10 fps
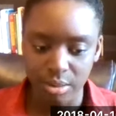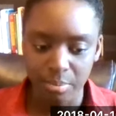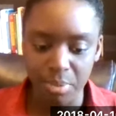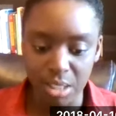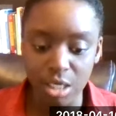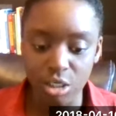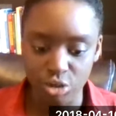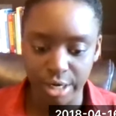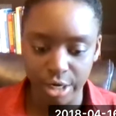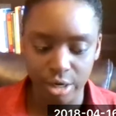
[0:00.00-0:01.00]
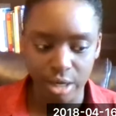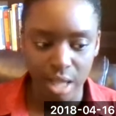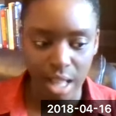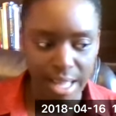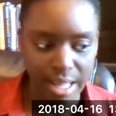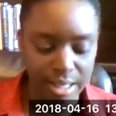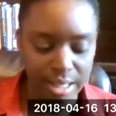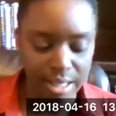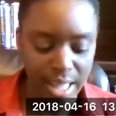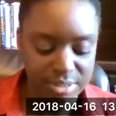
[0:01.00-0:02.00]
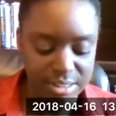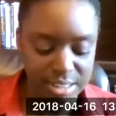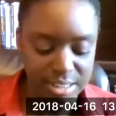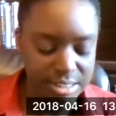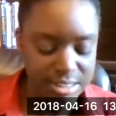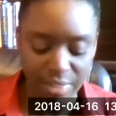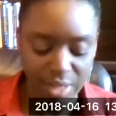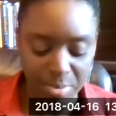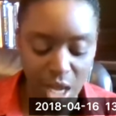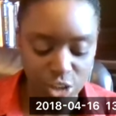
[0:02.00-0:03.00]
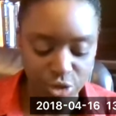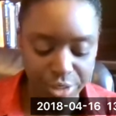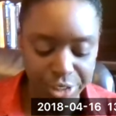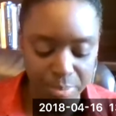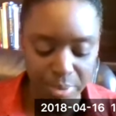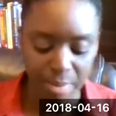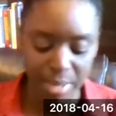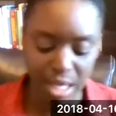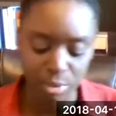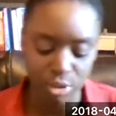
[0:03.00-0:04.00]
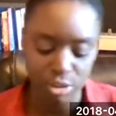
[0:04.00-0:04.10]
being triggered, I have a sense, it's not that I'm not triggered, but I'm able to